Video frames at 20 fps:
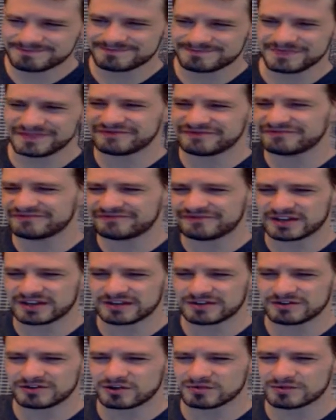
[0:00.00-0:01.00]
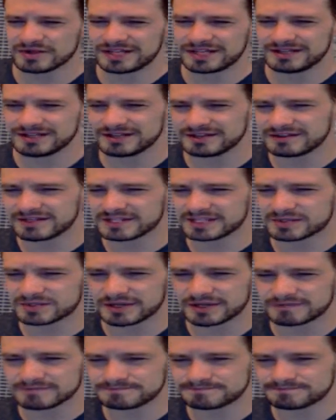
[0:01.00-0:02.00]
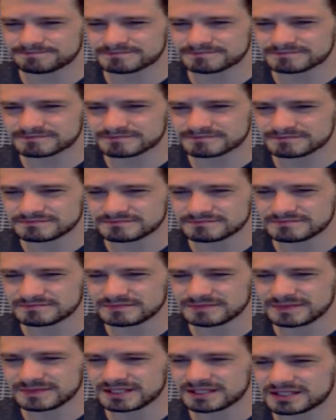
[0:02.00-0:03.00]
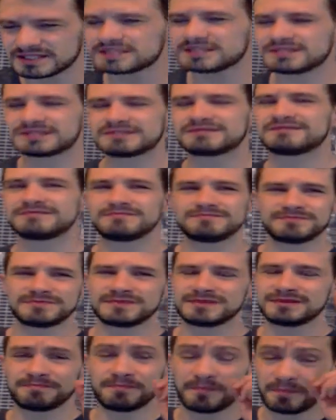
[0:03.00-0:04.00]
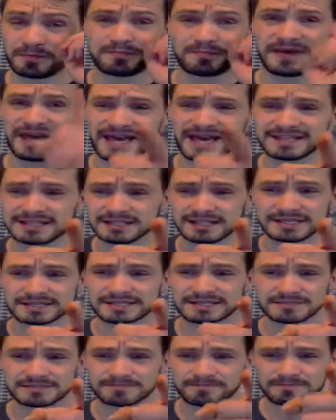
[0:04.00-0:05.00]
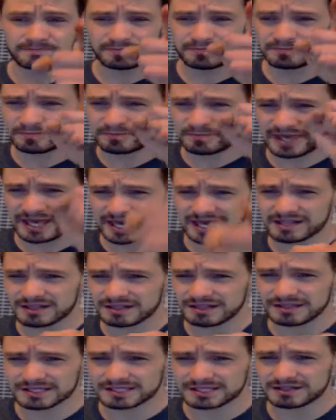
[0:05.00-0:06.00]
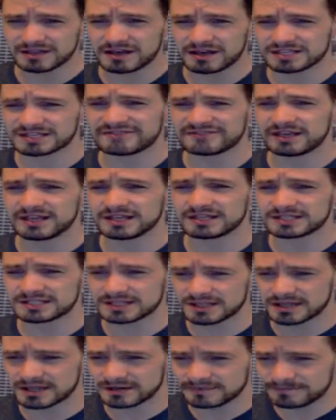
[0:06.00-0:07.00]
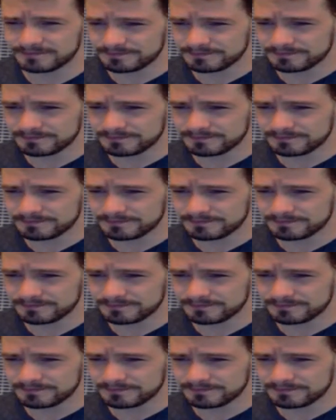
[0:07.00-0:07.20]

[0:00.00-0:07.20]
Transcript: We've fucking already done this one. This is bad list, Las Vegas, son.